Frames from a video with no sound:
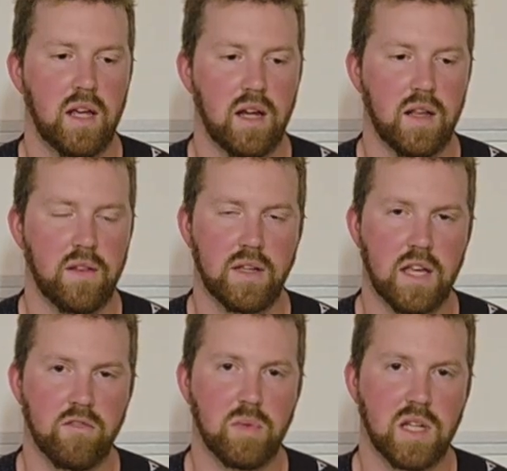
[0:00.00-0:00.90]
and they
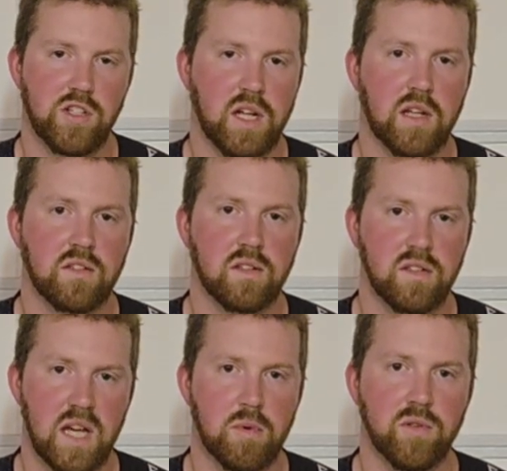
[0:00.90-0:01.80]
gave me a chance to
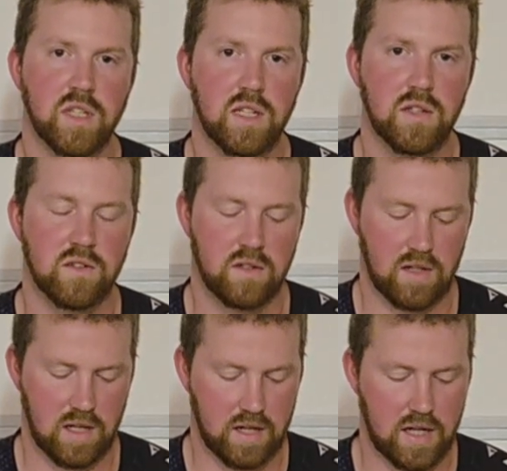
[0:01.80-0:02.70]
demo
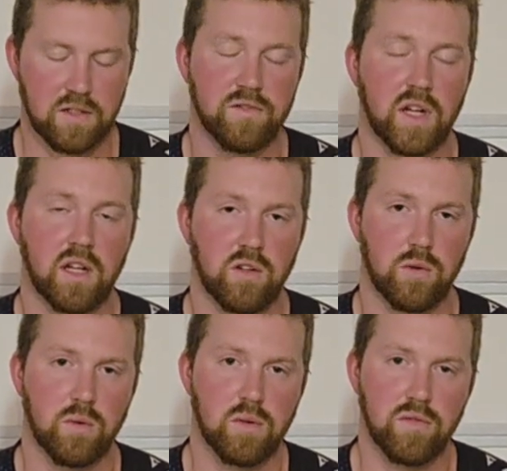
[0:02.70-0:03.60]
these and asked if I could
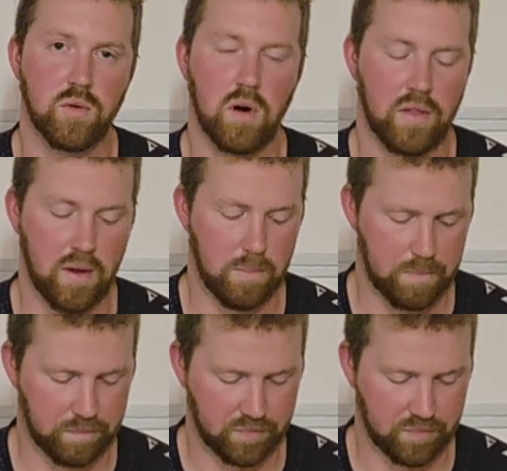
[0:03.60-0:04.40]
do a review on them.